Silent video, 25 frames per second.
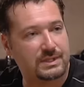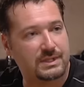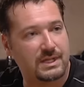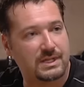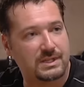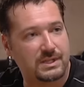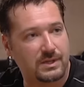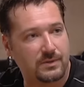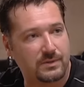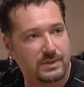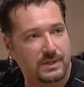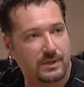
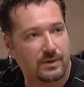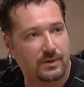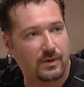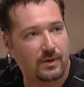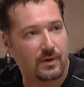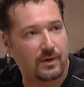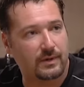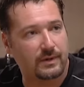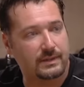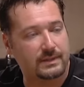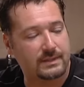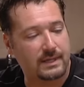says she was here
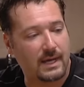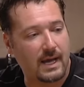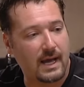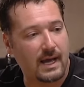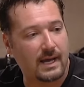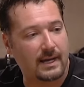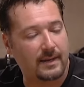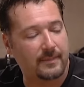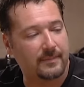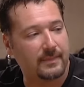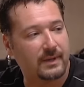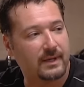all the
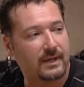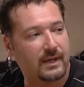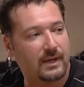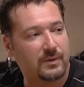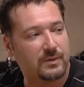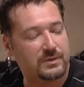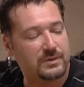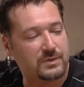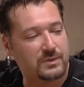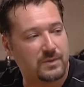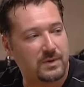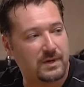time,
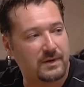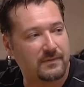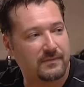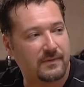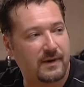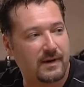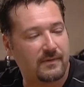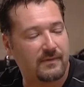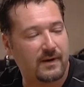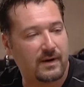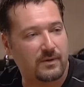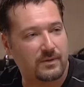it was
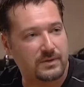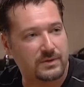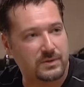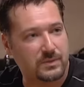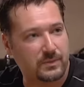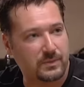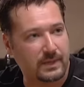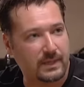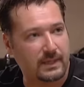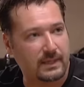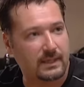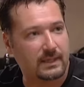25 hours a week.